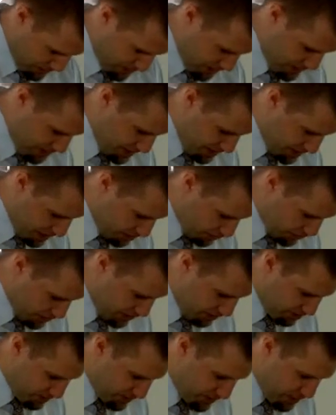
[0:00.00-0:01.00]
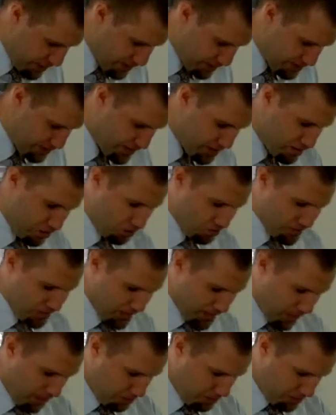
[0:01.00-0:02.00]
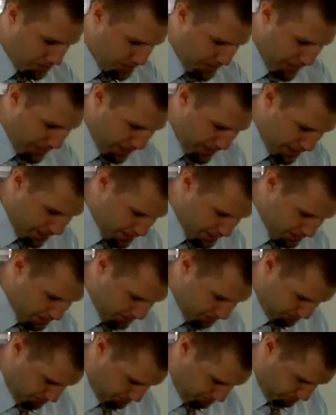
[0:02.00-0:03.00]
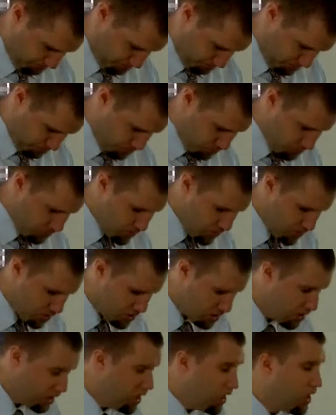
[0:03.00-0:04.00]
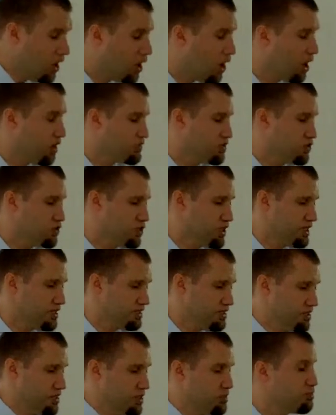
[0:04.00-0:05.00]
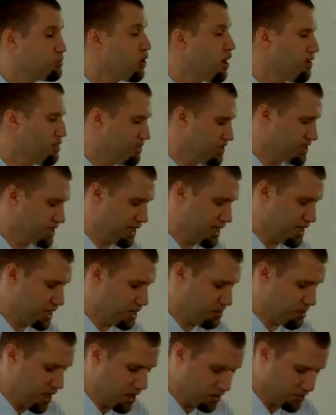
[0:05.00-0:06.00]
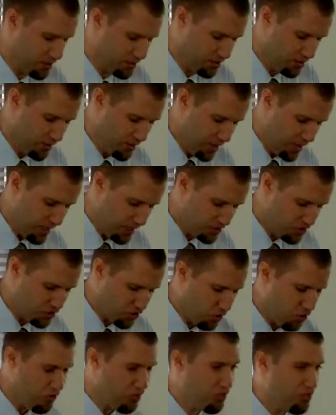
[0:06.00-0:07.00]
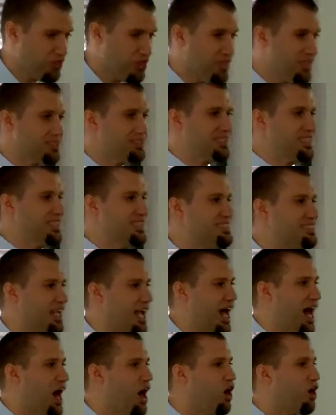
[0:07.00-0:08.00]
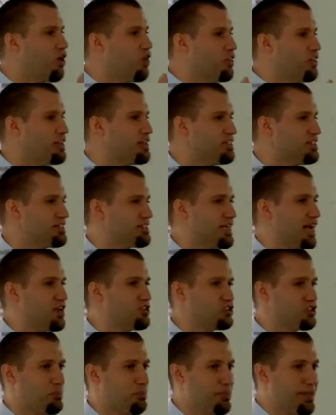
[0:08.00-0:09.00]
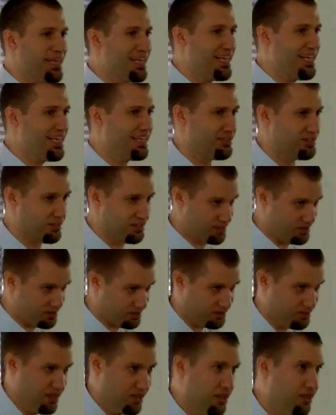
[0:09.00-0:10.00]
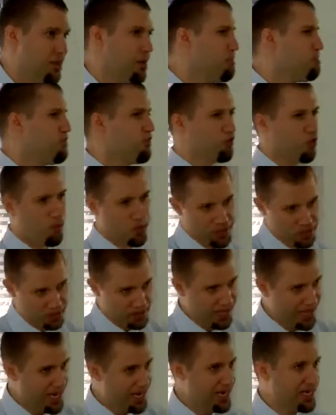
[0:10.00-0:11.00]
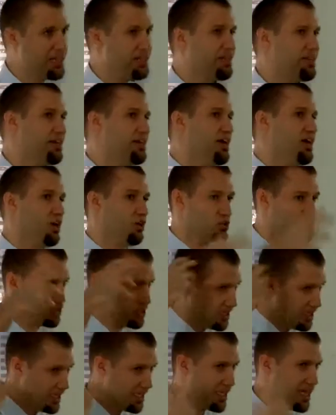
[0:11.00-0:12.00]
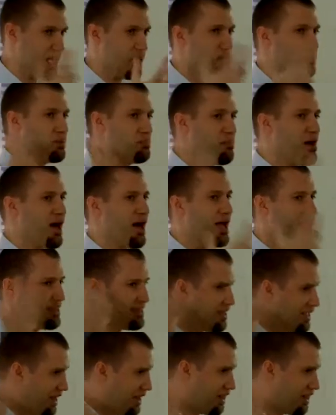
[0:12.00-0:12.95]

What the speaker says: in the year 70 AD, only a couple of decades after Jesus prophesied about it. And so this is how the discussion begins. Before we look at anything else, keep in mind